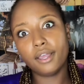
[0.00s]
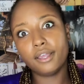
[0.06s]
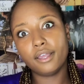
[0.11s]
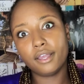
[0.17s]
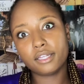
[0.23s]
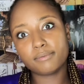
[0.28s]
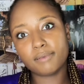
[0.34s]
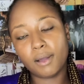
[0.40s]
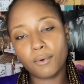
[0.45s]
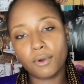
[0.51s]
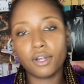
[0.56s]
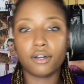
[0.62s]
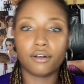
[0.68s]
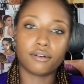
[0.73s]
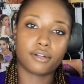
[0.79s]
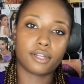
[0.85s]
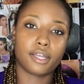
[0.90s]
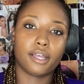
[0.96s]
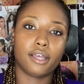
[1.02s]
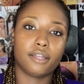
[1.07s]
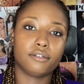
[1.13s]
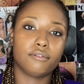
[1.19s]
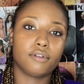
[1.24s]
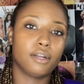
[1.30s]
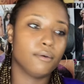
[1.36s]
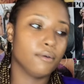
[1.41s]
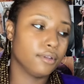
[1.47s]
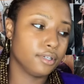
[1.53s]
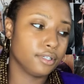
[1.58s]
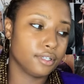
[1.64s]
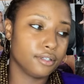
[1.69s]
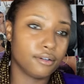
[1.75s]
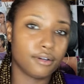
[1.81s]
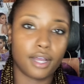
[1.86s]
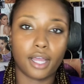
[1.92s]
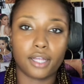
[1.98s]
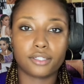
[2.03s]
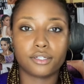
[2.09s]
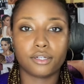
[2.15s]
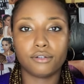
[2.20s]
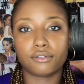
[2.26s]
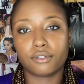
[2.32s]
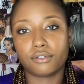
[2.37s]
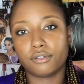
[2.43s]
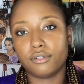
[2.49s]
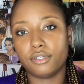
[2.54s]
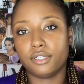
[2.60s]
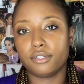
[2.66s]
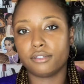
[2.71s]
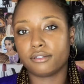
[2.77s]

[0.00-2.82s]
It's my world. I do what I want to do. I chose to do it.